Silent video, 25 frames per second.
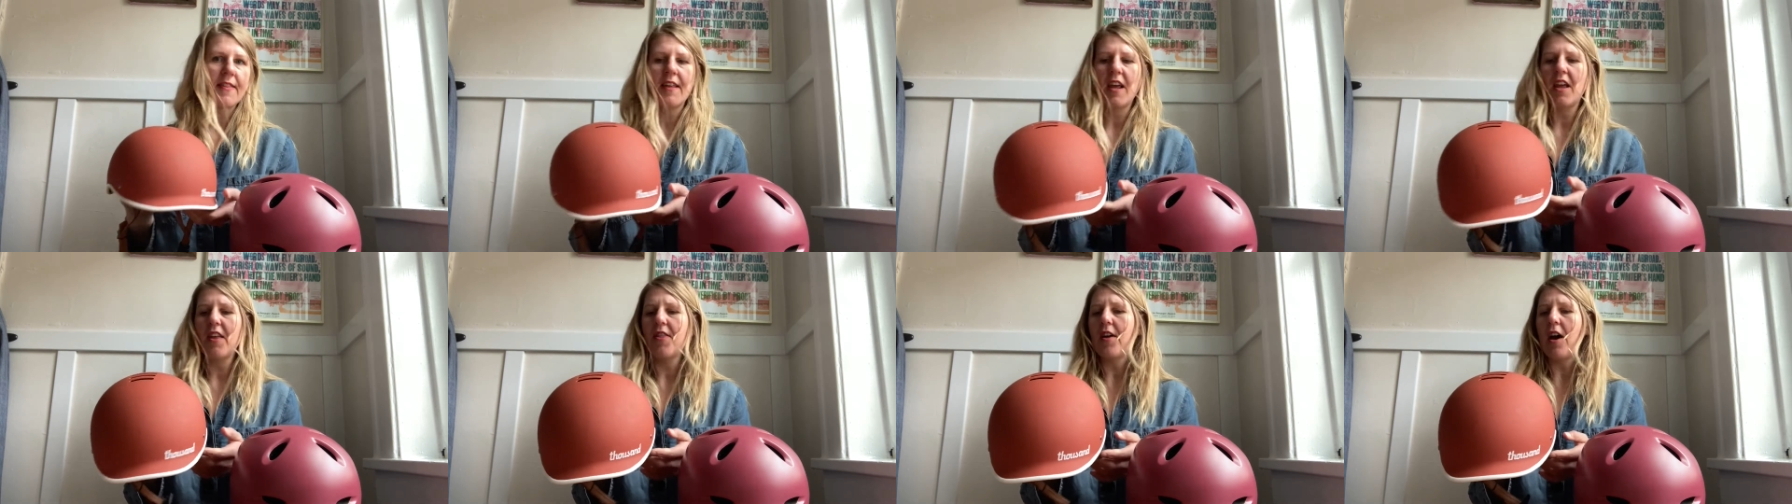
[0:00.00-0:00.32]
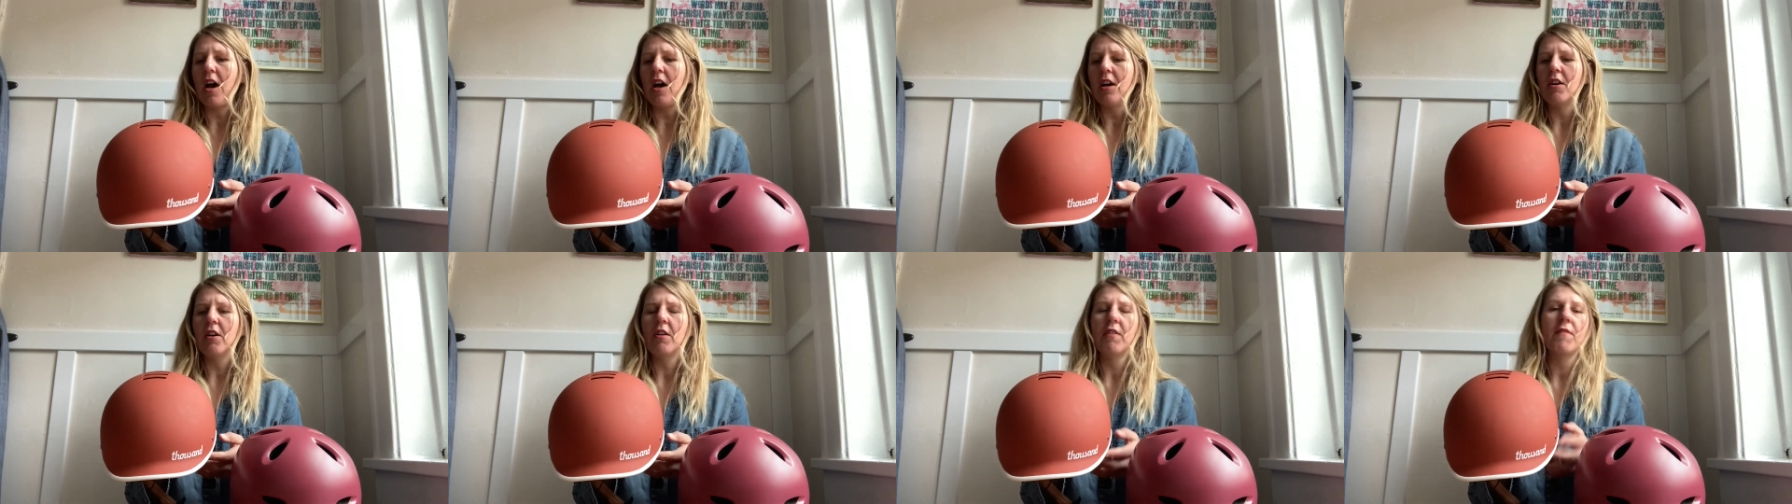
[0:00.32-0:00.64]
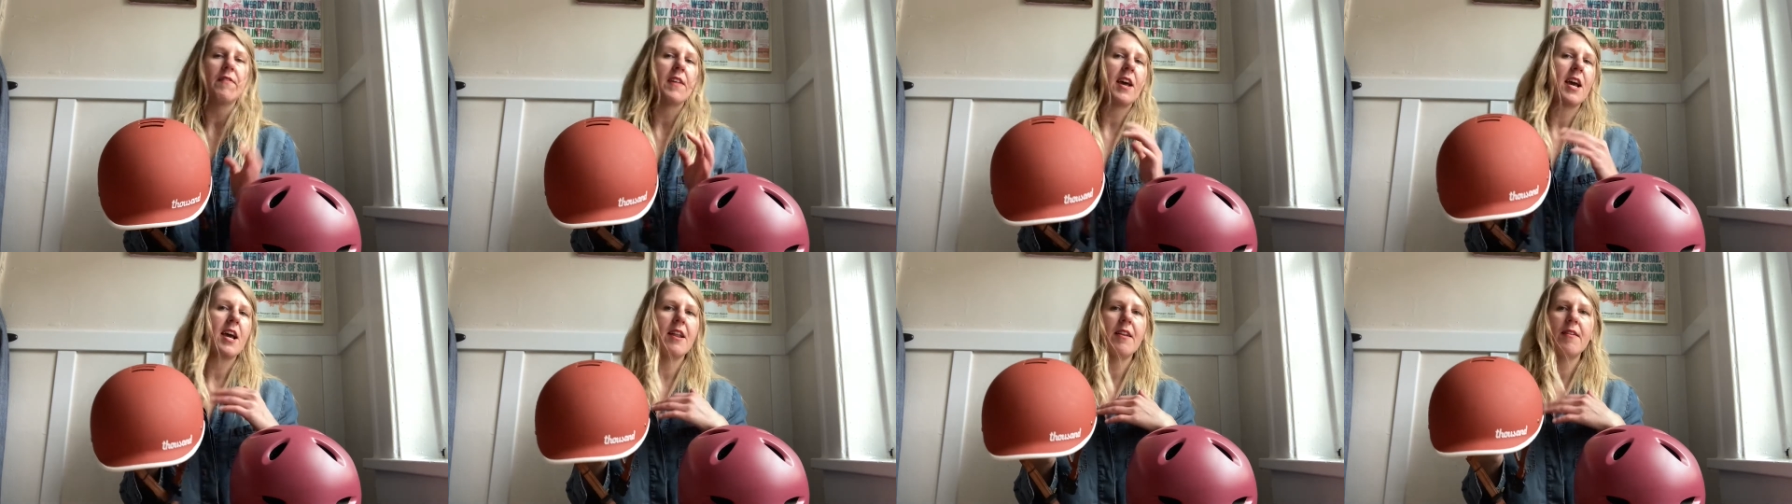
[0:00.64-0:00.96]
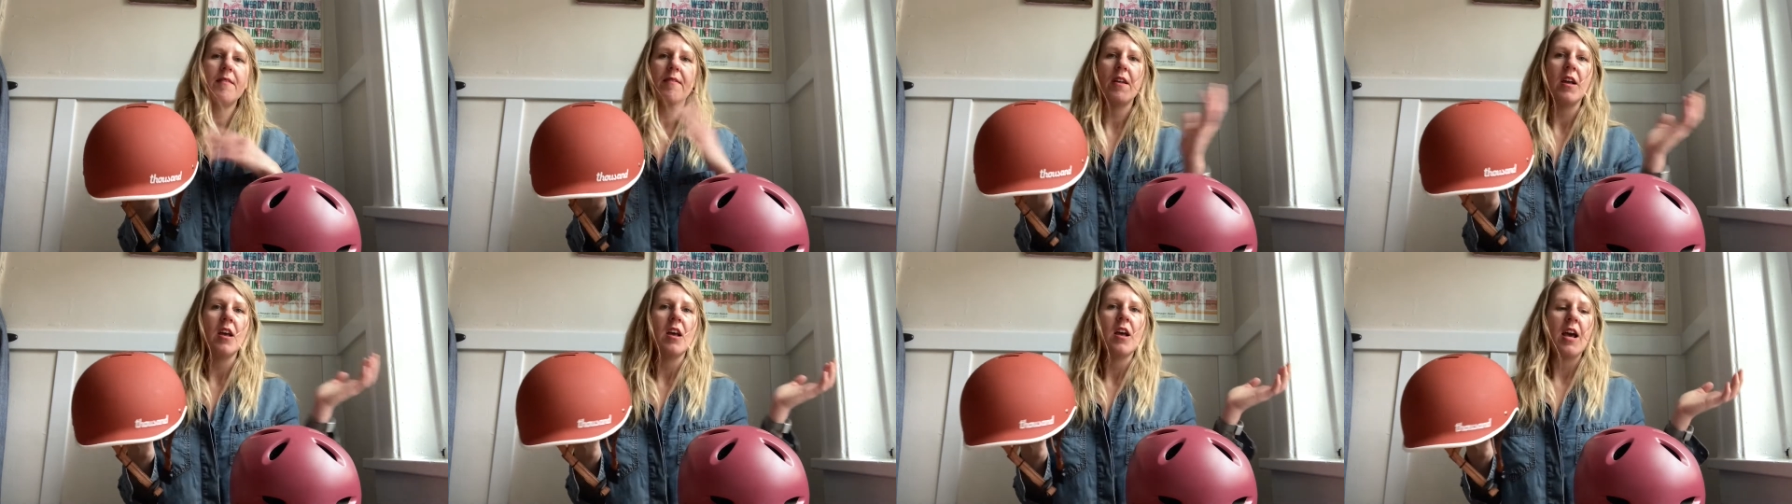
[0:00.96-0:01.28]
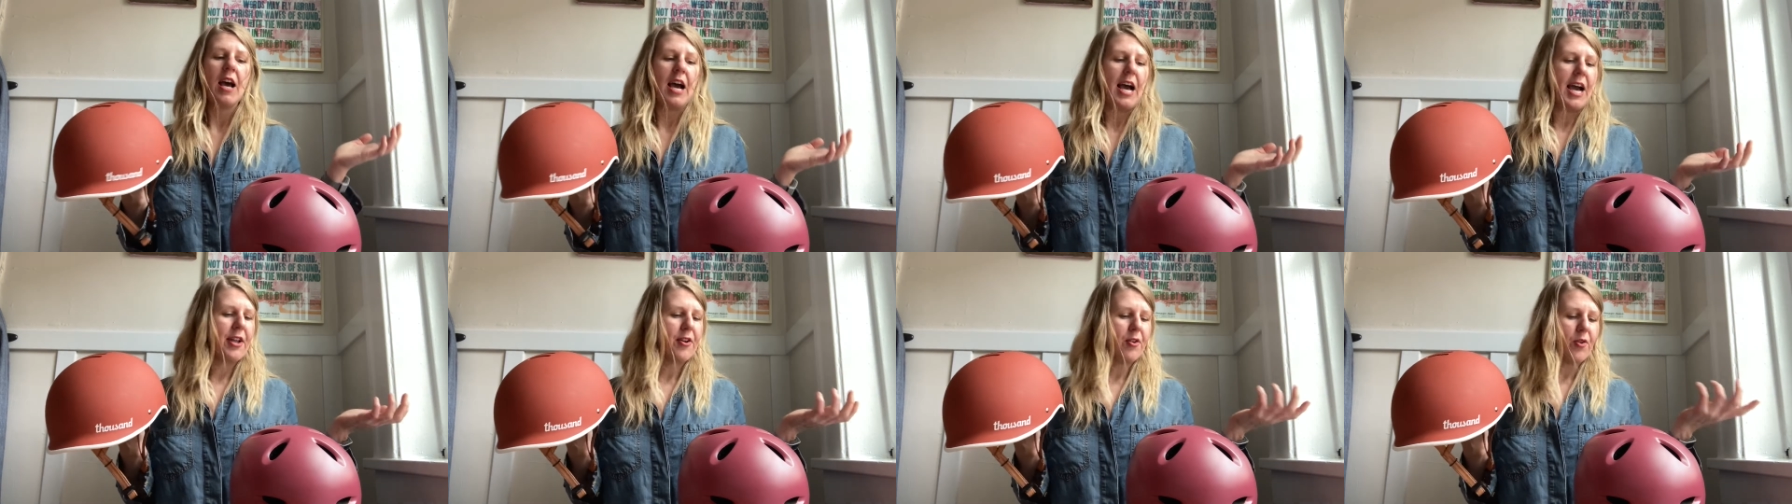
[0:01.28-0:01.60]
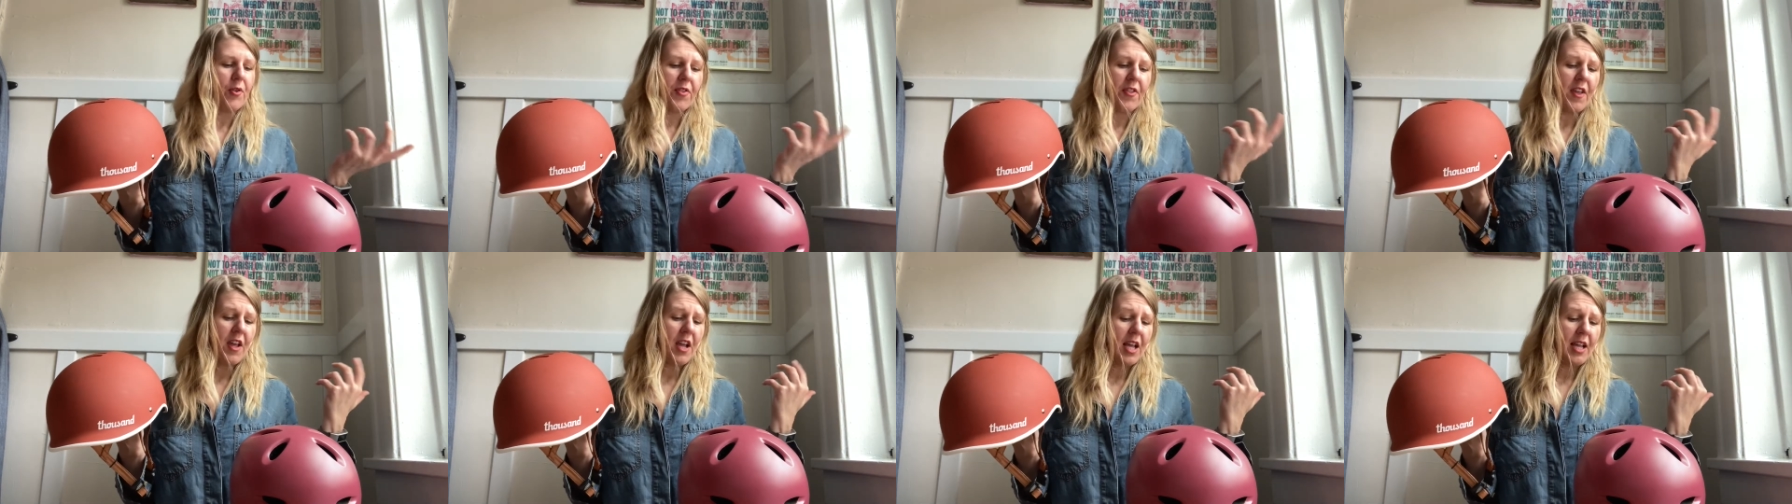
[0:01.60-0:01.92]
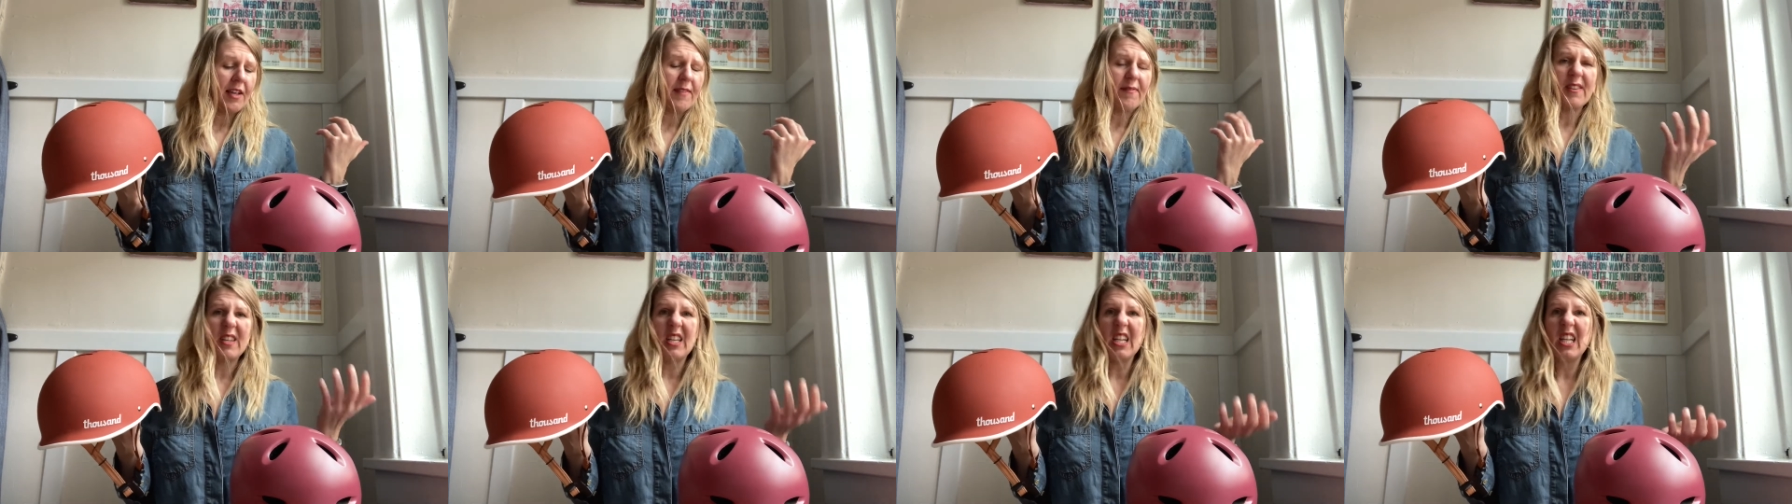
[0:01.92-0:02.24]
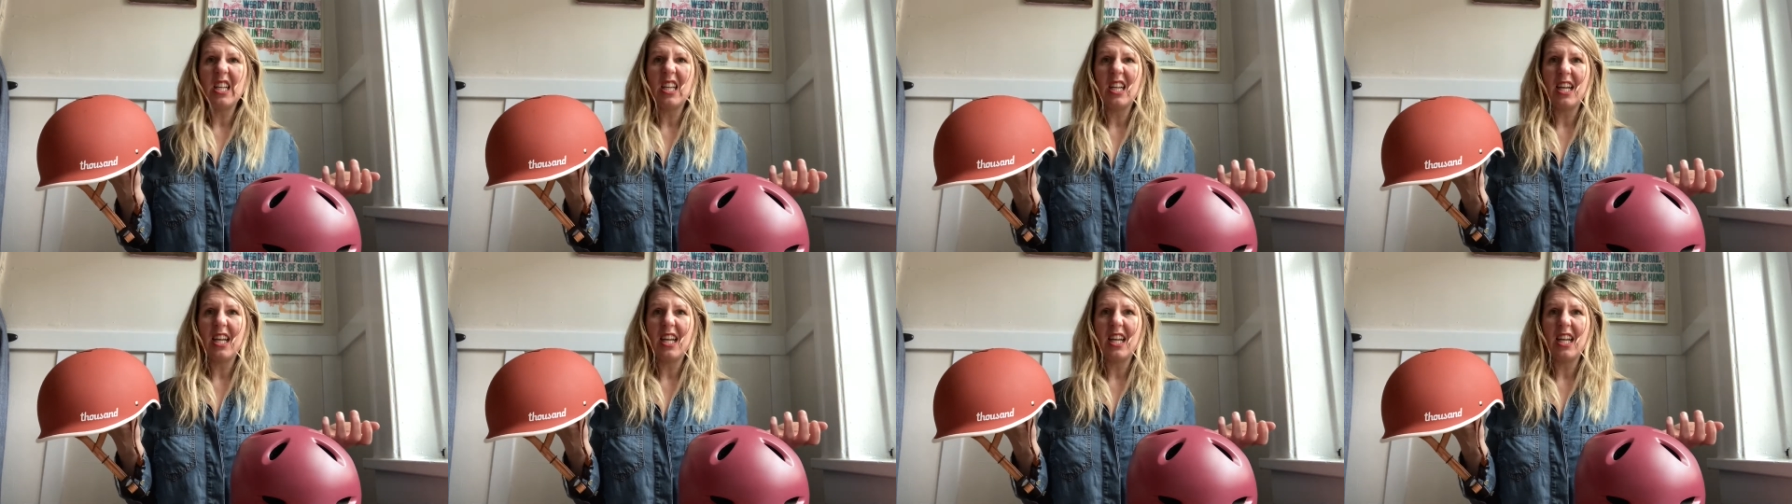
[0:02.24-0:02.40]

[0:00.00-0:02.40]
they thought of, that I don't think I've seen